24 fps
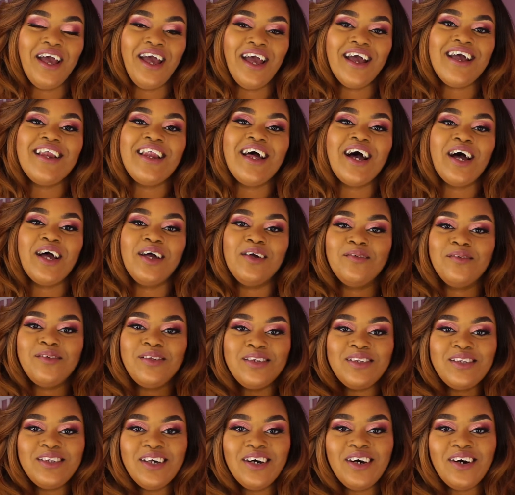and I am
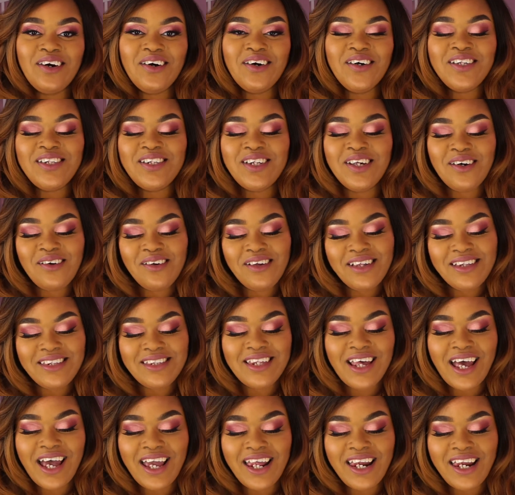so
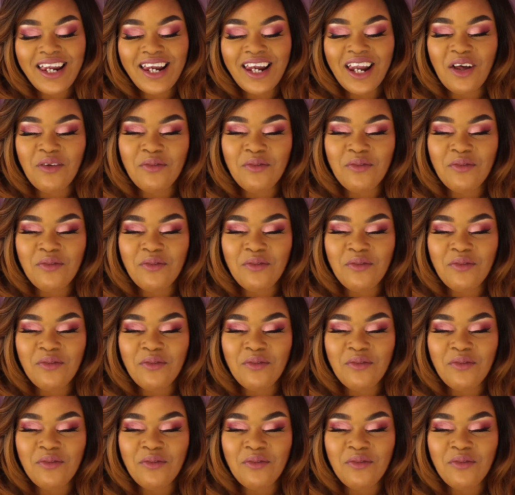excited.